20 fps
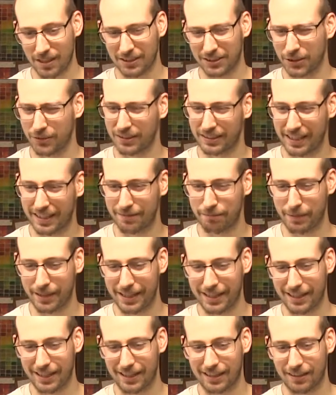So it can
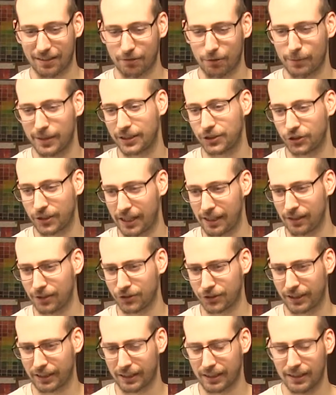be a little bit
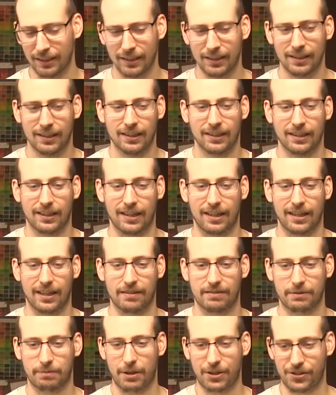challenging,
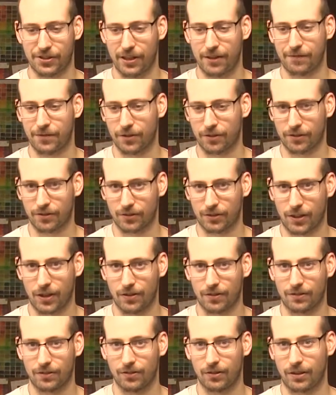especially if you're
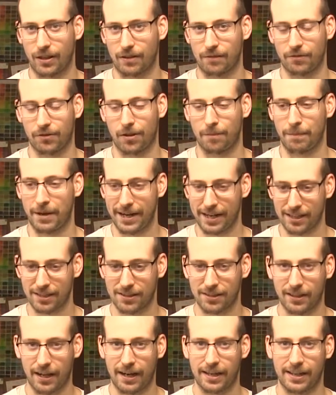looking for a pan
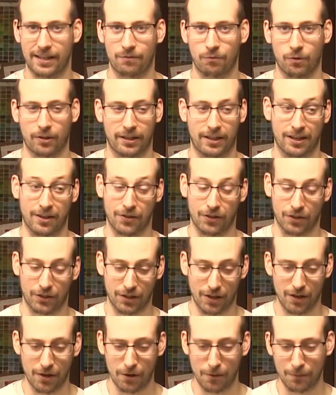set and working on the
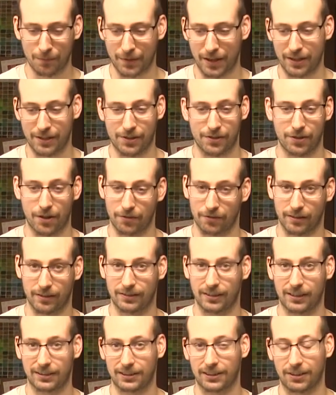go, and you
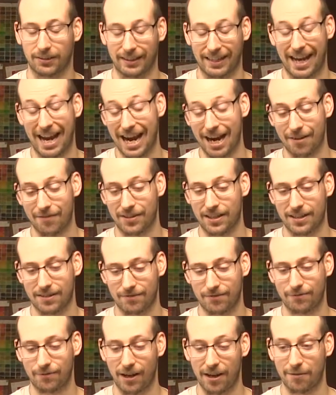don't necessarily have that
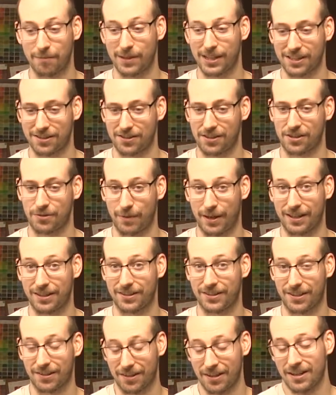5 minutes to
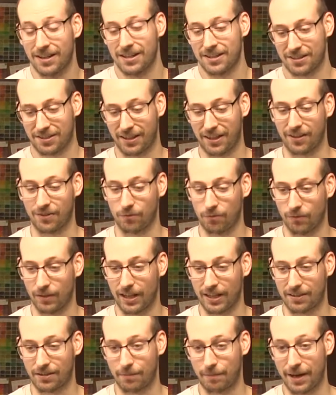spend to sit and
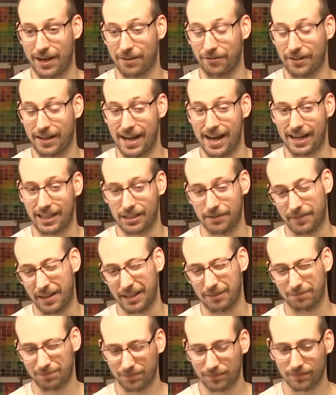let the paint
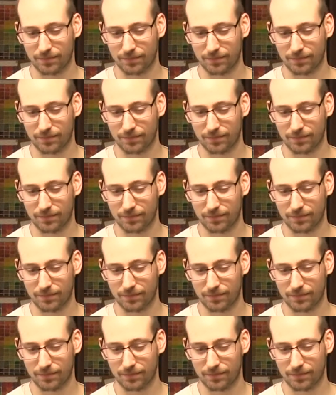reactivate.